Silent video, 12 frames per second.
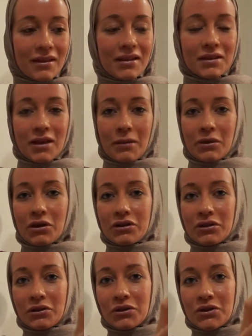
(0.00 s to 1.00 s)
So I'm going
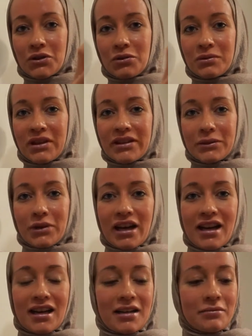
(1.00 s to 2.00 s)
to consume this
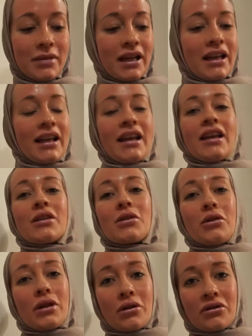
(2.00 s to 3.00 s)
while I'm
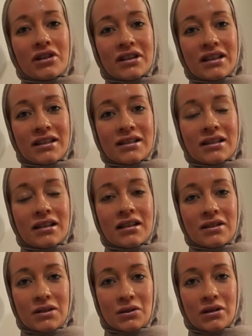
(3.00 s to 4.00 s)
going over this
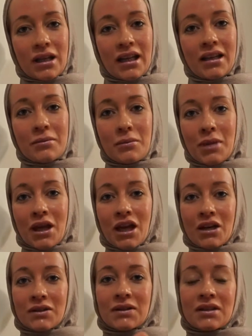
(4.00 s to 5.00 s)
story
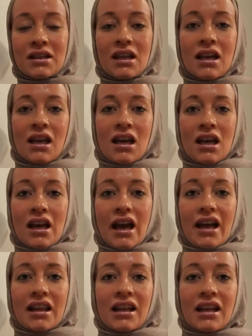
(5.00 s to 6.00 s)
because
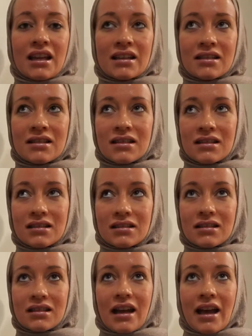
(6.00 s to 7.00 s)
I think
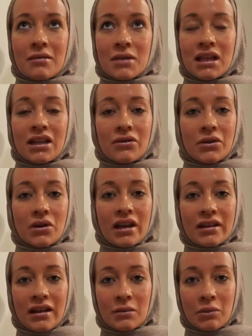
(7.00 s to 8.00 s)
if you get
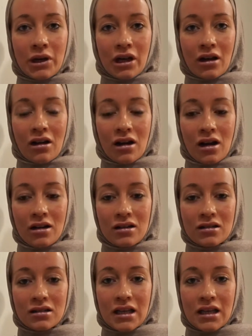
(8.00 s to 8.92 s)
hit by a car,